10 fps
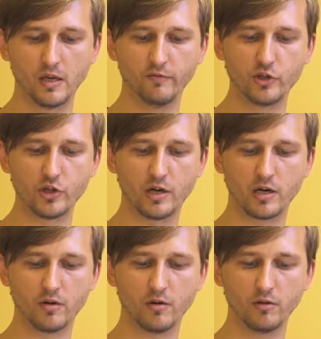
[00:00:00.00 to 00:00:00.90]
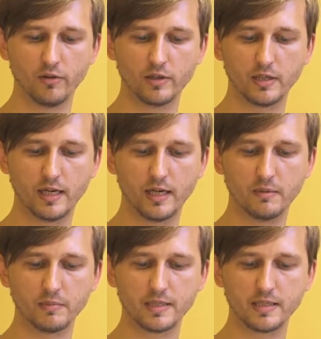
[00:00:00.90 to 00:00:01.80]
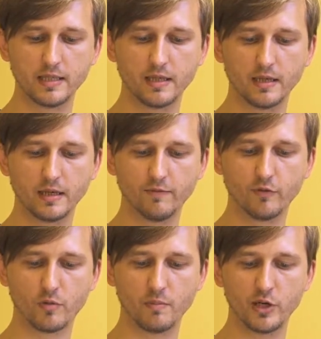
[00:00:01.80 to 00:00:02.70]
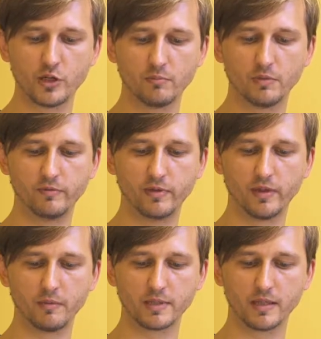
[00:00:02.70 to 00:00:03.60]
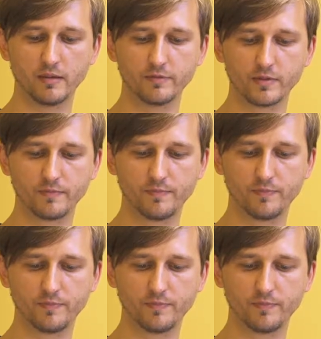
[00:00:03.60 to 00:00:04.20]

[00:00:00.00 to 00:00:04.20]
which are all the time syncing information between themselves.